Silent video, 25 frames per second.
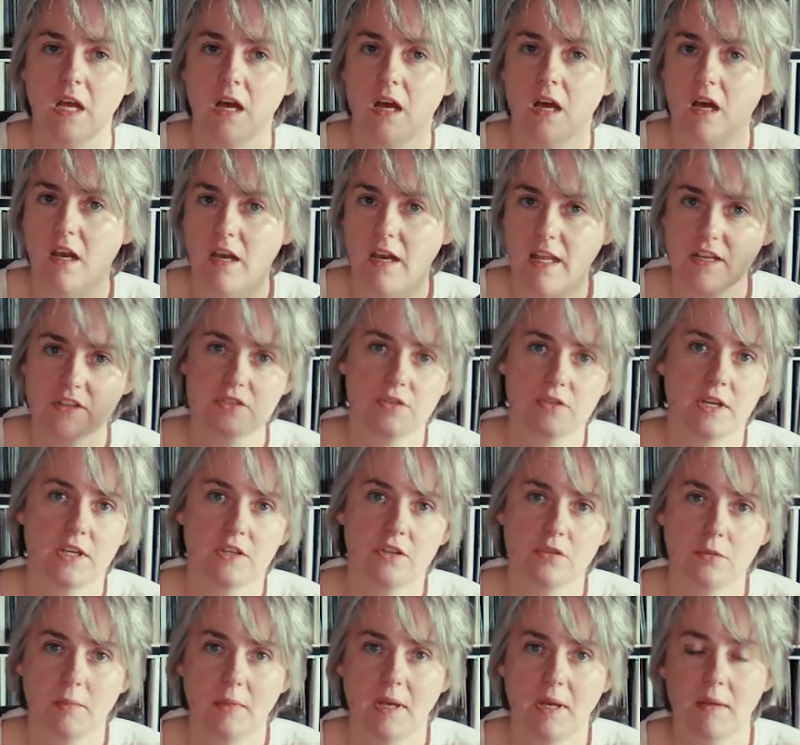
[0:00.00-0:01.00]
Last Train
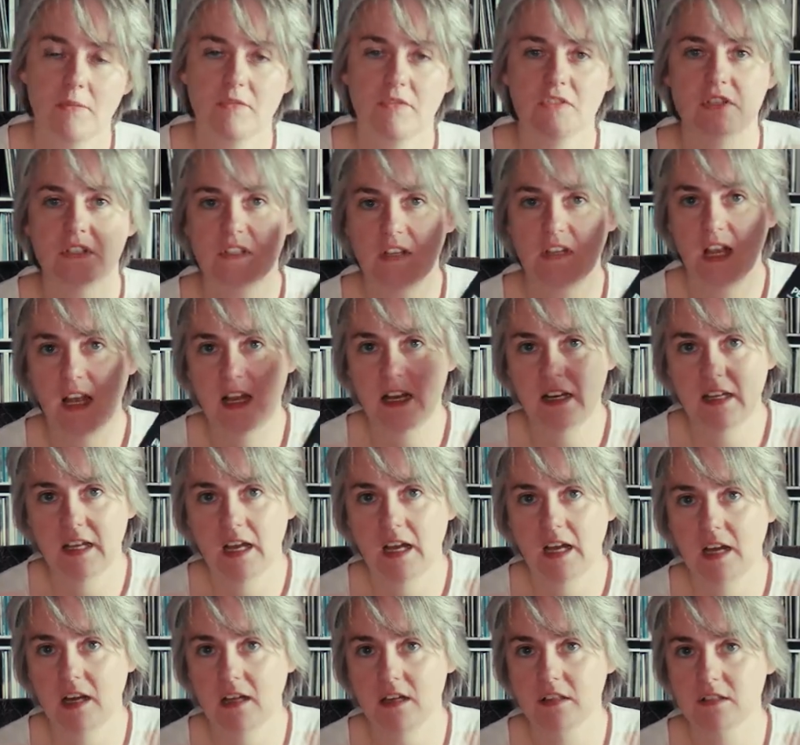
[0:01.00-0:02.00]
to Memphis and
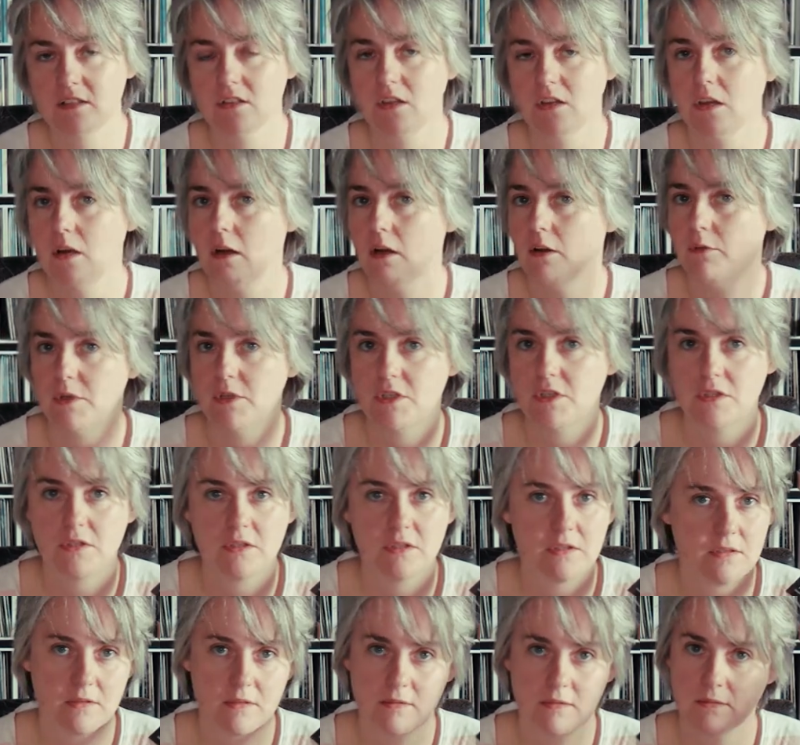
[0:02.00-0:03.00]
Careless Love,
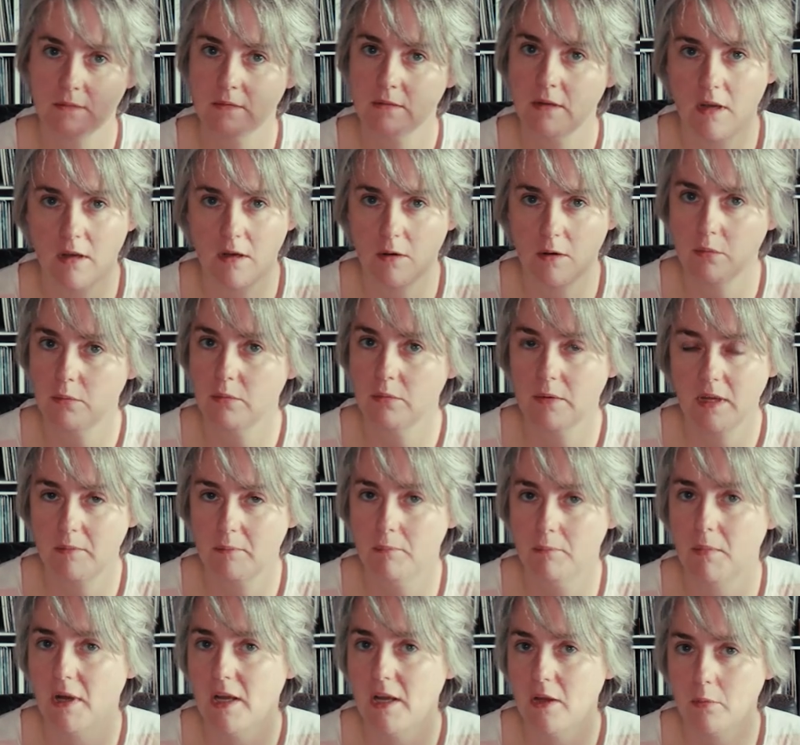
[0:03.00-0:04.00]
which are,
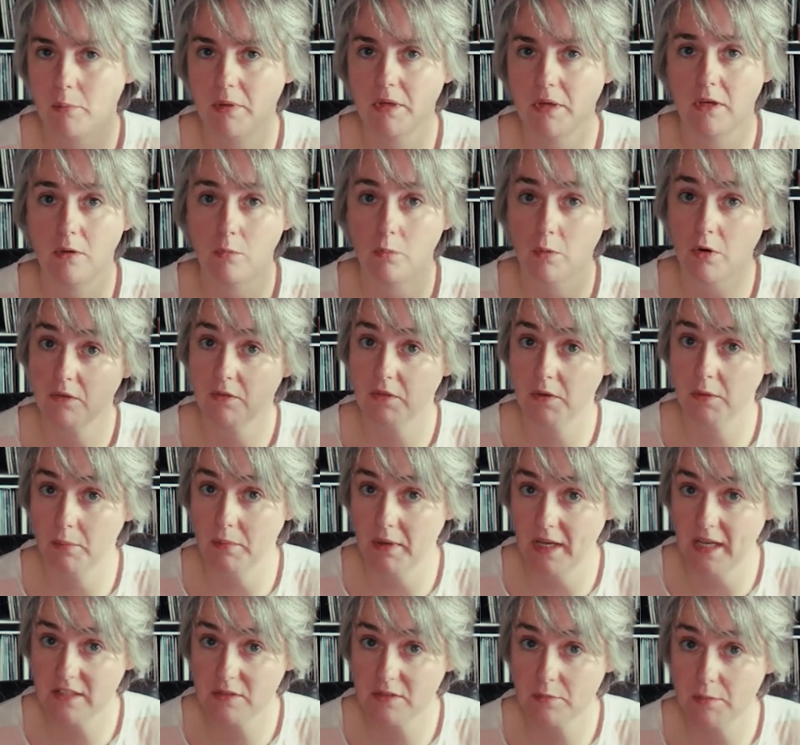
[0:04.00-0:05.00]
in my opinion, one of the
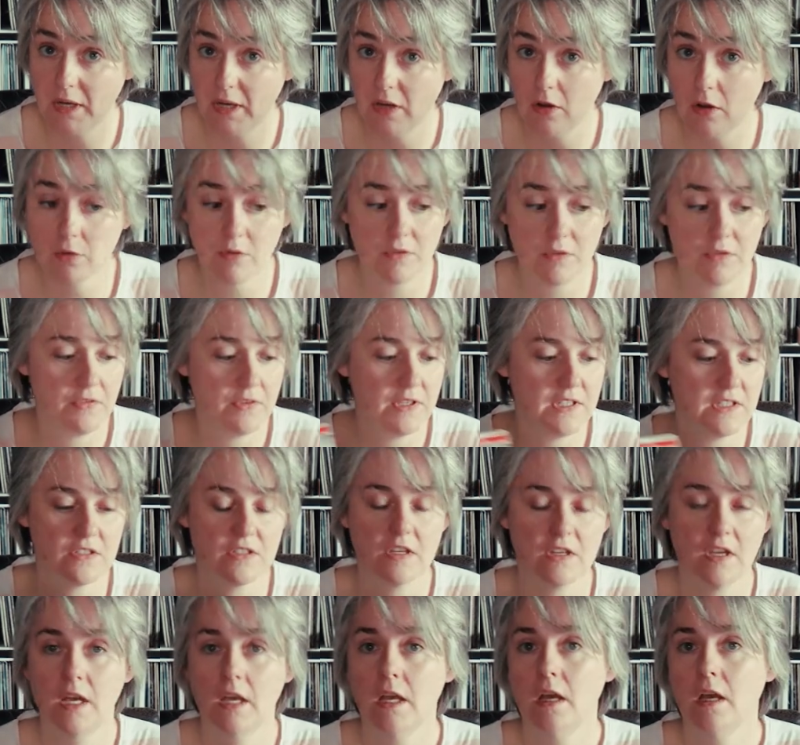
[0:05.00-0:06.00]
best
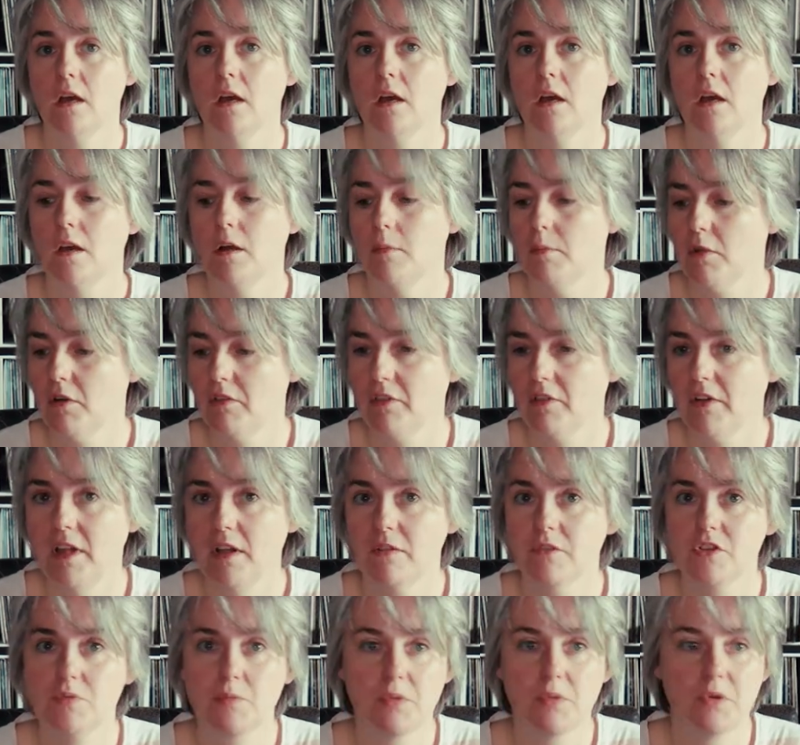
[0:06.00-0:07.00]
biographies of
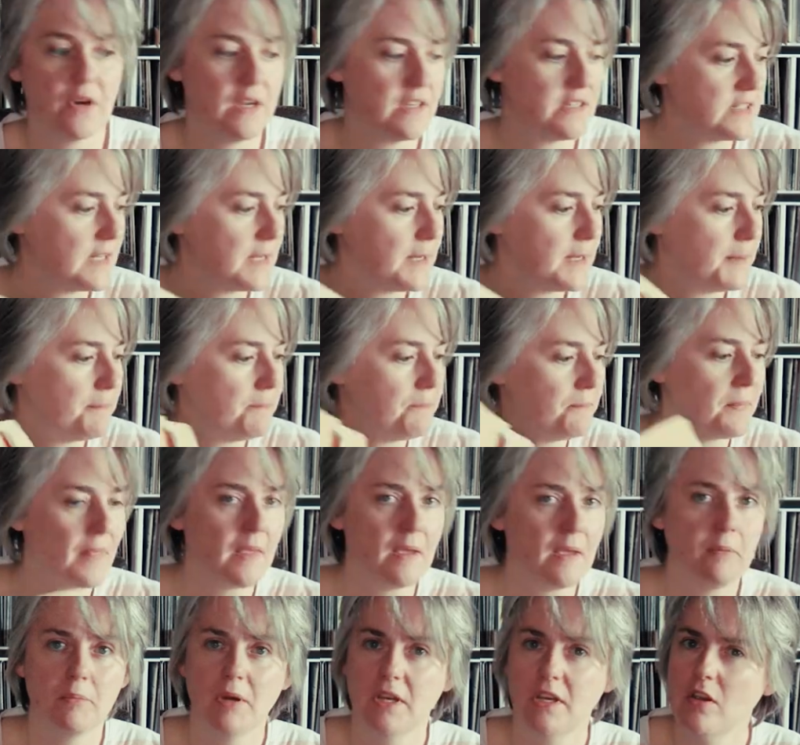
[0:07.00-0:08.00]
Elvis Presley,
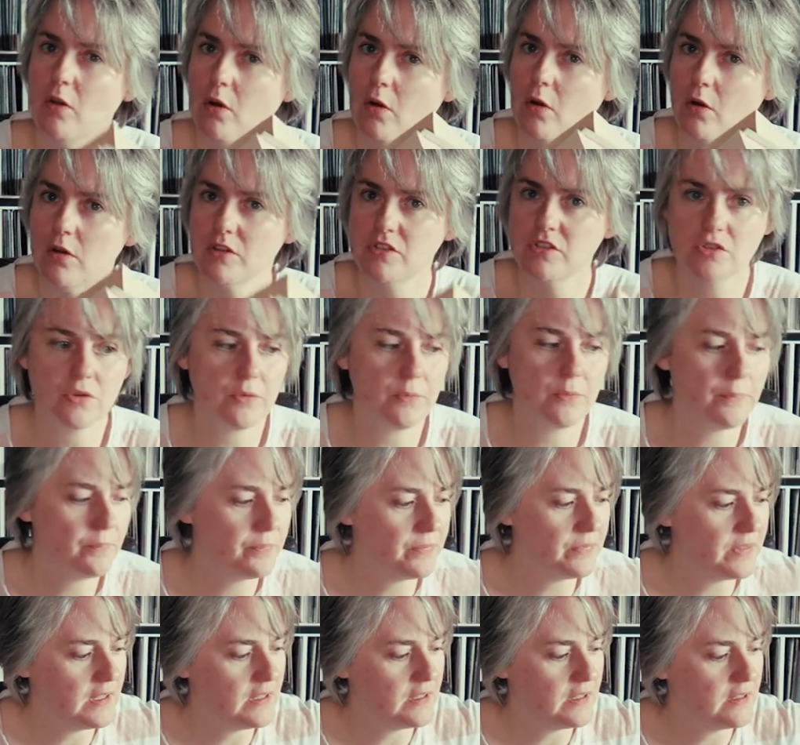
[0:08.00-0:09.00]
but he also
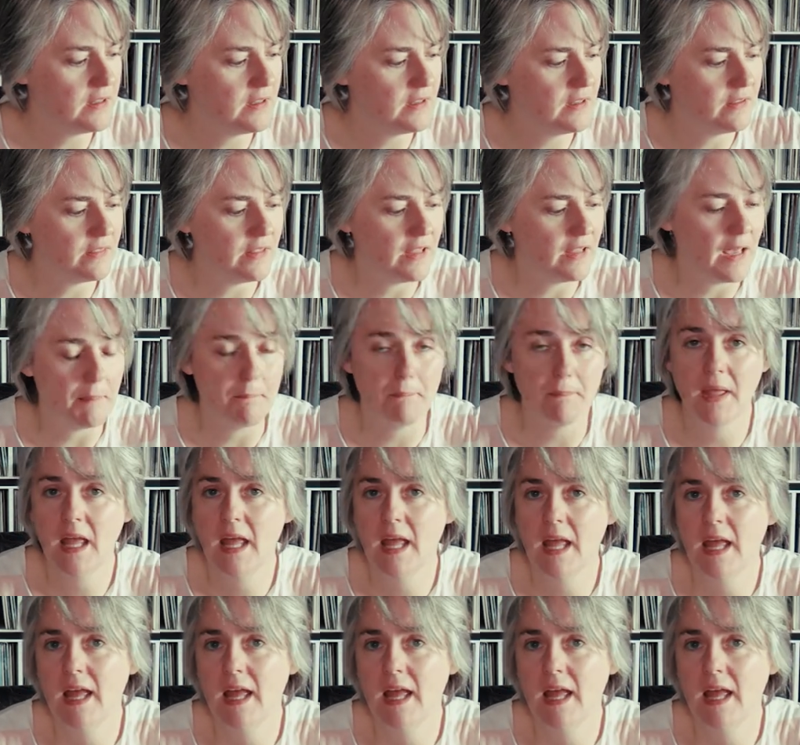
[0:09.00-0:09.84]
did them.